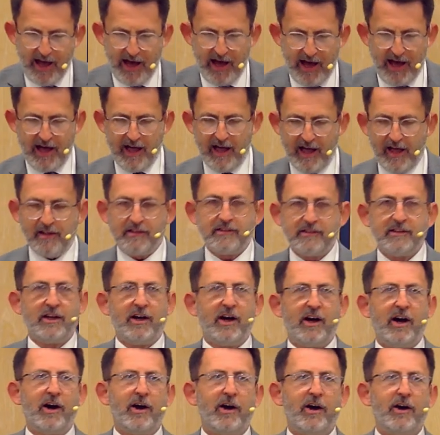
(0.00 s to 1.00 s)
and
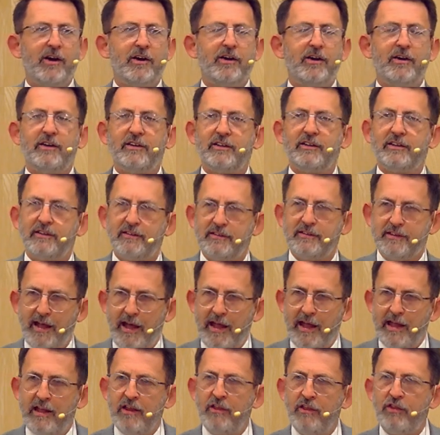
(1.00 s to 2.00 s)
our
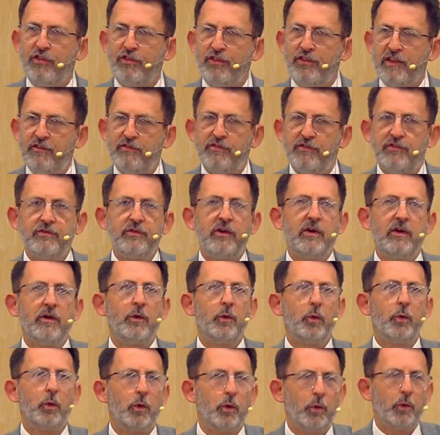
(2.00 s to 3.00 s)
dying thief
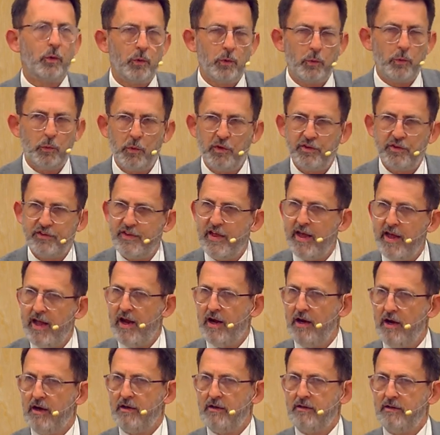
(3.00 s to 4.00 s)
was there.